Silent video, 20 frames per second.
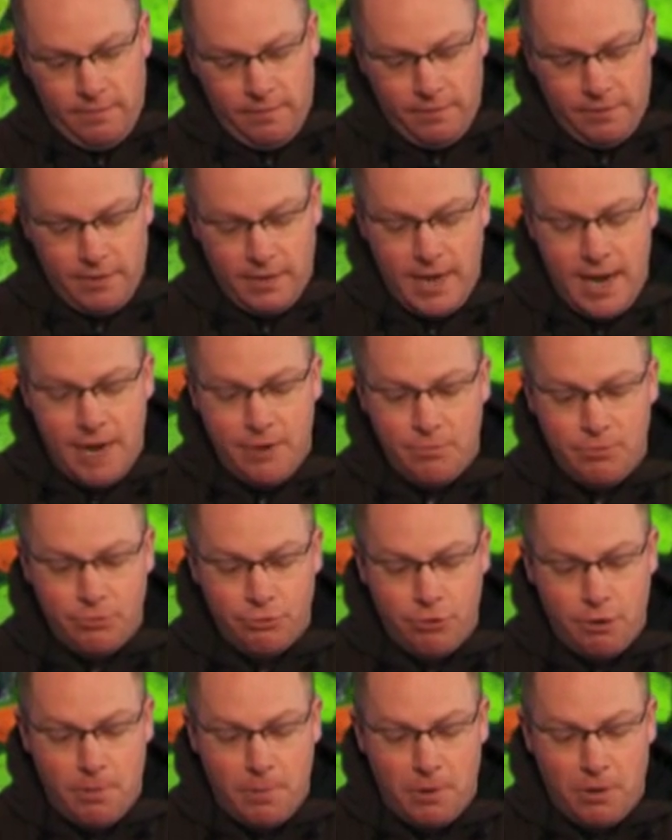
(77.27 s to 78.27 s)
the lead will
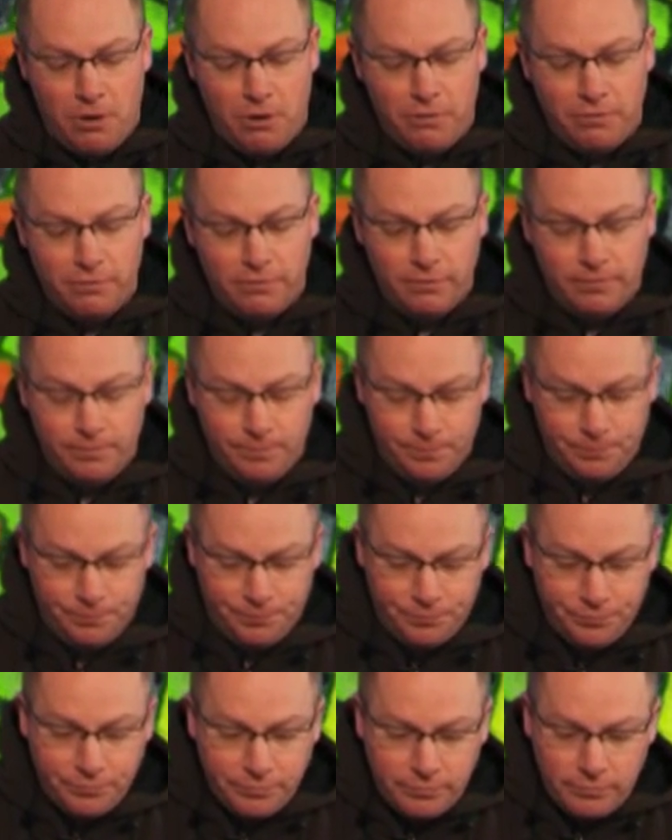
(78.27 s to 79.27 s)
drop off
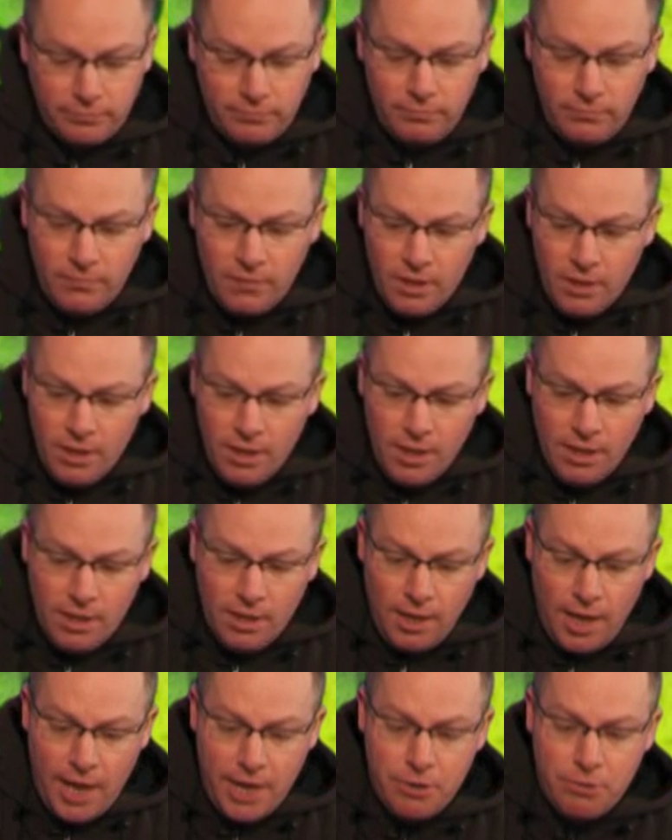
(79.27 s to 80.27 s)

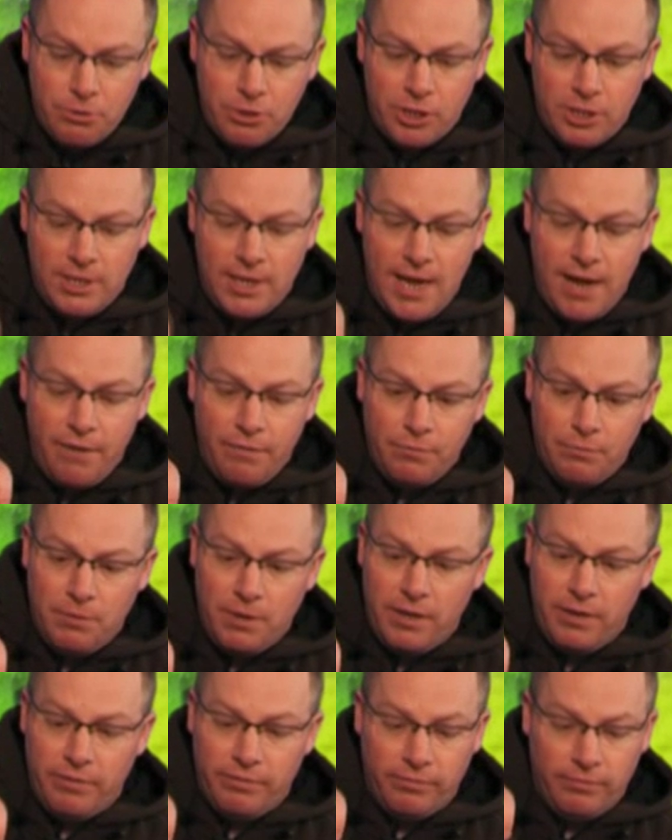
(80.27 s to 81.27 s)
and you're just left
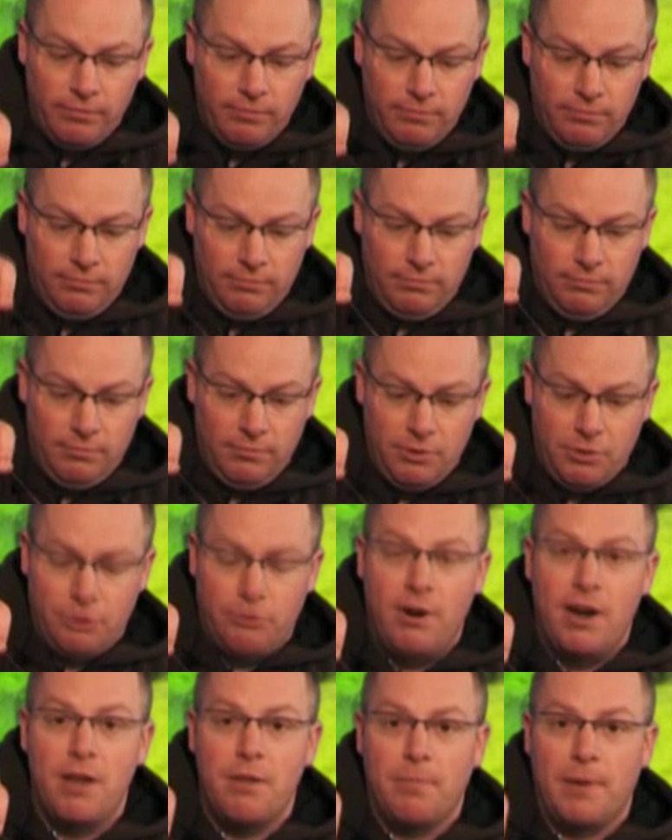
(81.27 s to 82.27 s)
with
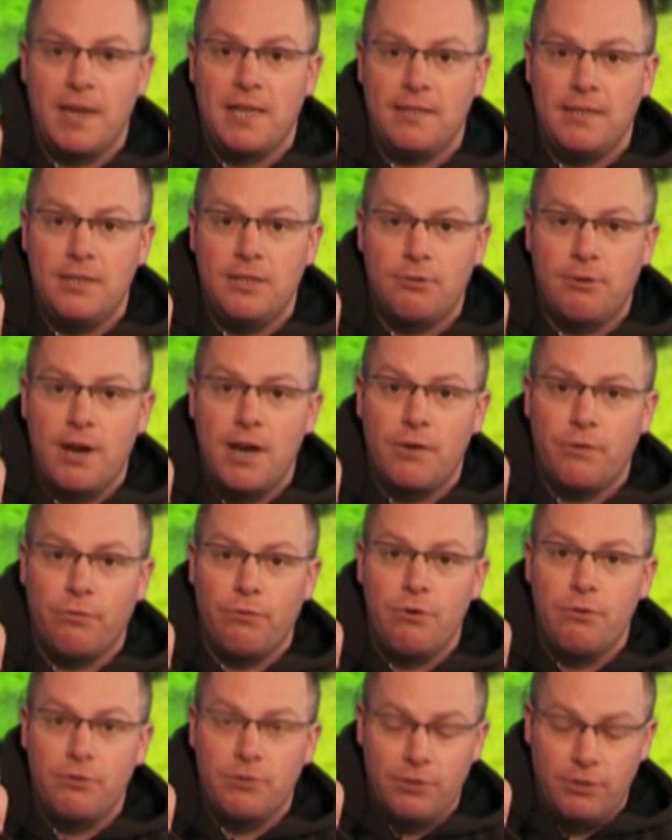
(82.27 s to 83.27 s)
basically straight
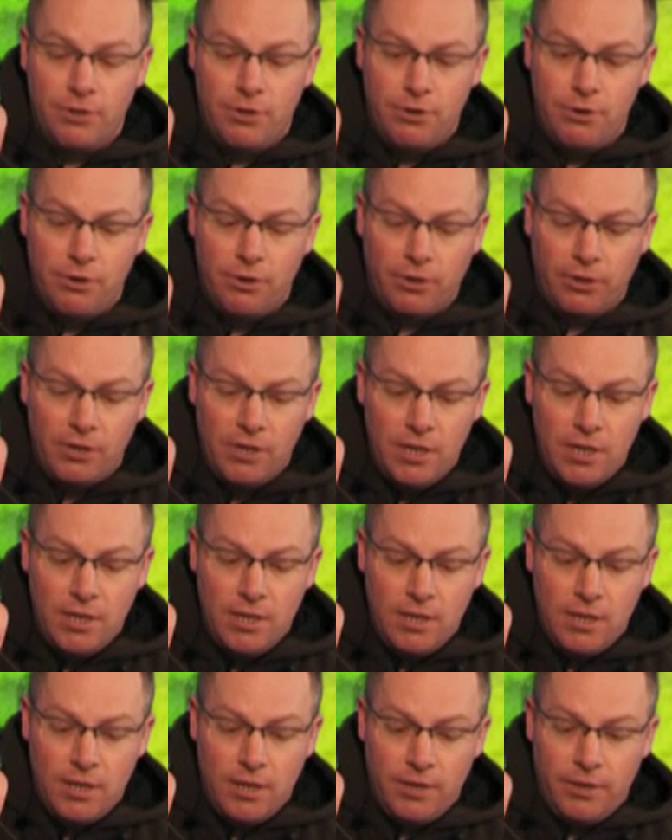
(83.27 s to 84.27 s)
through to the hook,
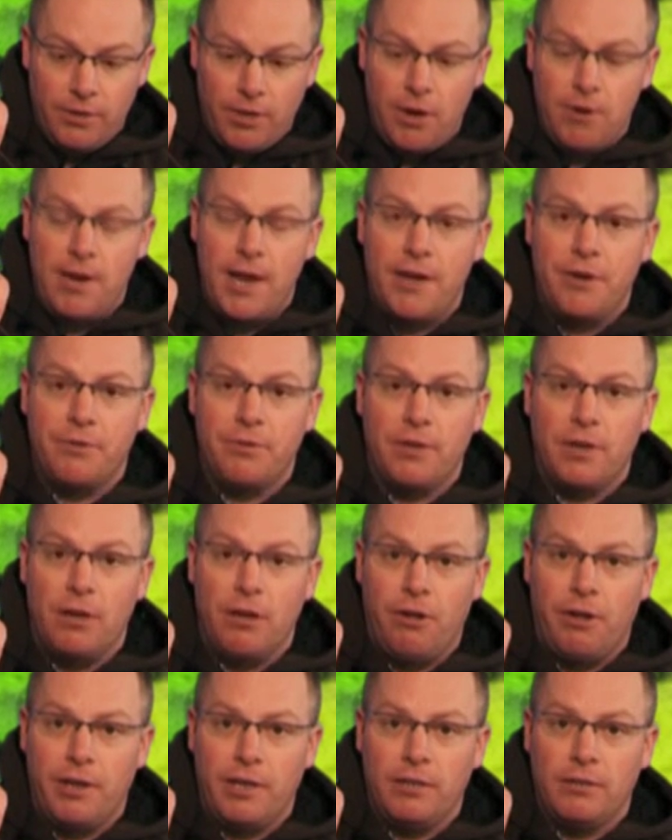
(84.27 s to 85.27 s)
no lead on the
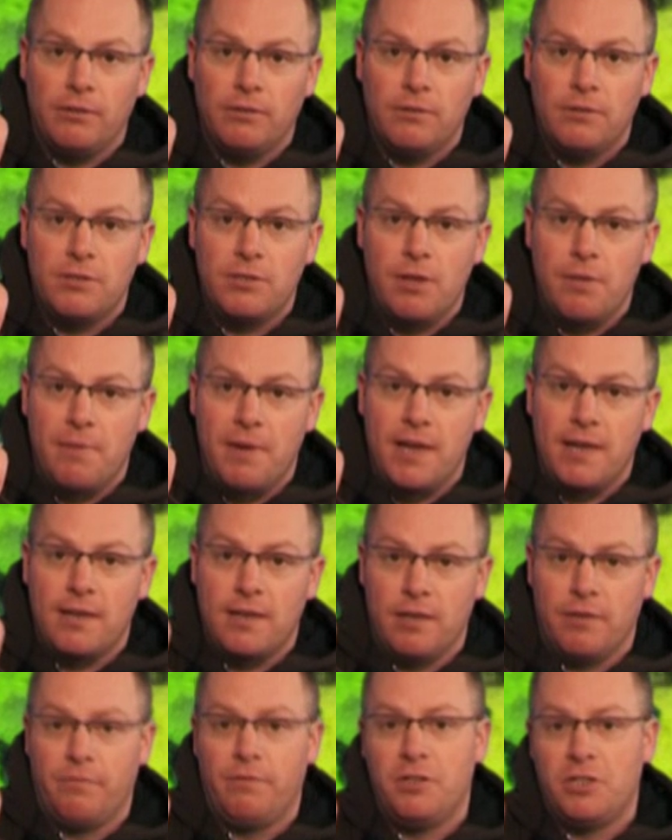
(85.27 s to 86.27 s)
line, so
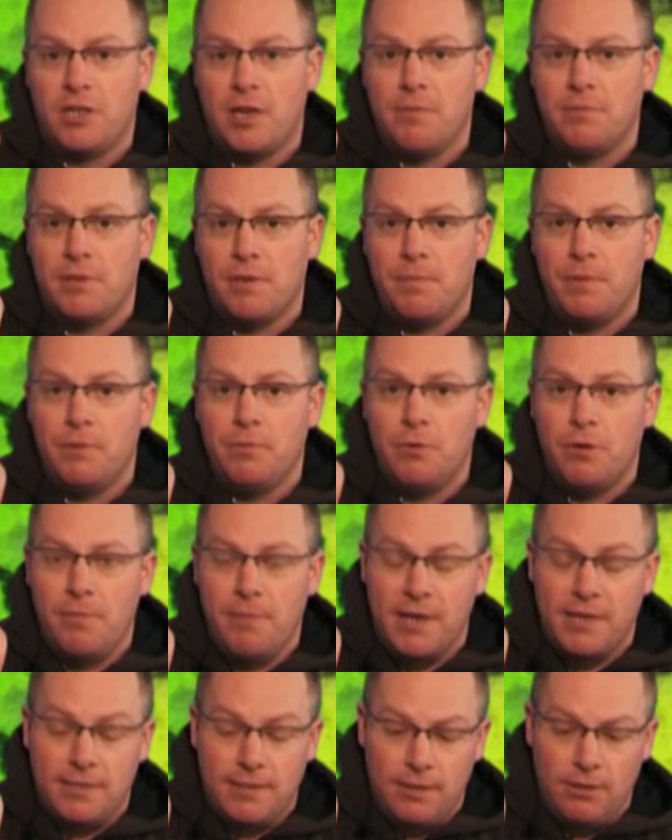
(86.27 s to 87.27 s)
the fish comes up in the water,
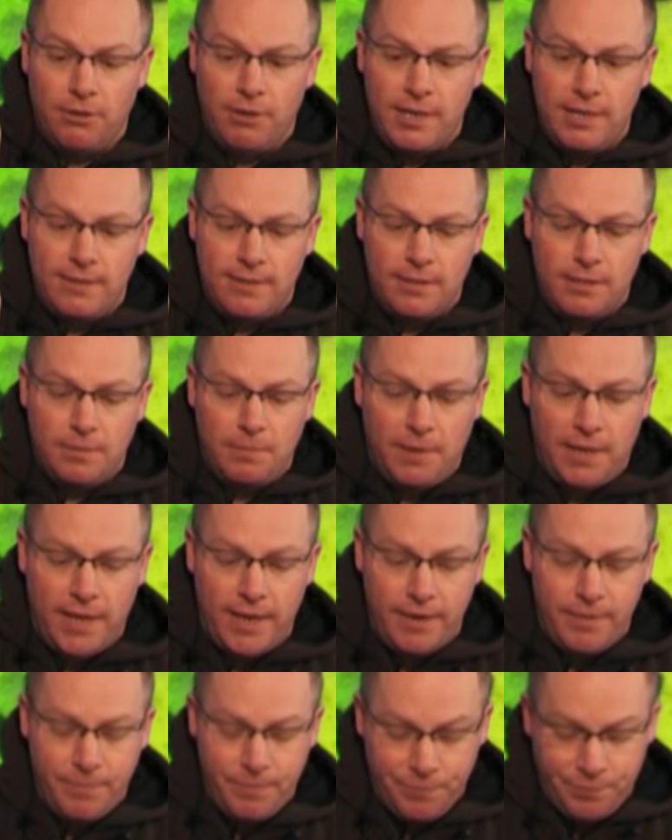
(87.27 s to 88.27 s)
makes it a lot easier to play.